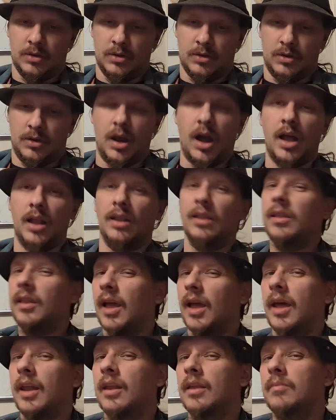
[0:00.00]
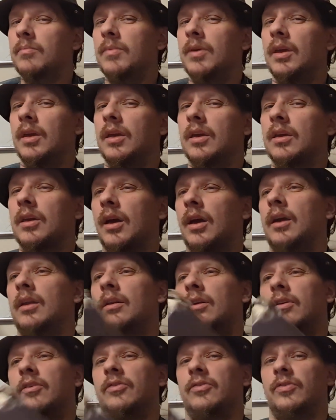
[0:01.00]
not letting me
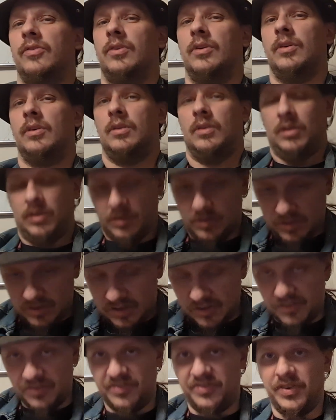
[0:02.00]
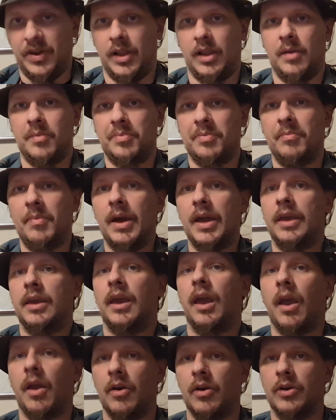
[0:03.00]
kind of develop my
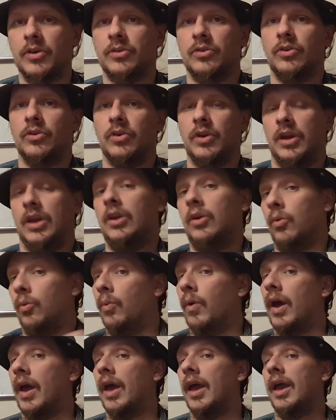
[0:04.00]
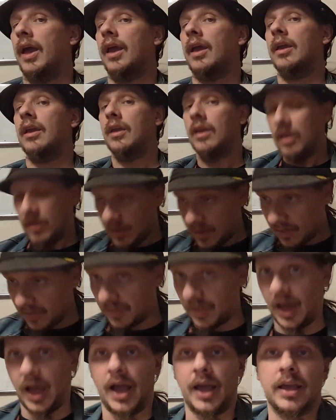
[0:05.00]
character in a way
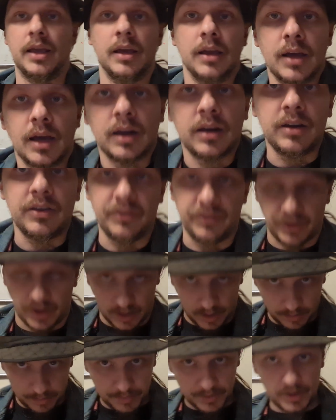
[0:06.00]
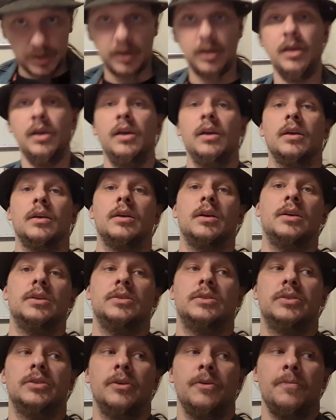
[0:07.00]
that I can kind of develop it,
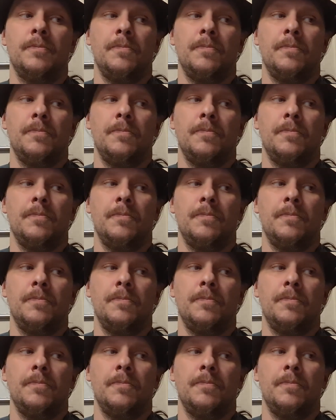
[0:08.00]
because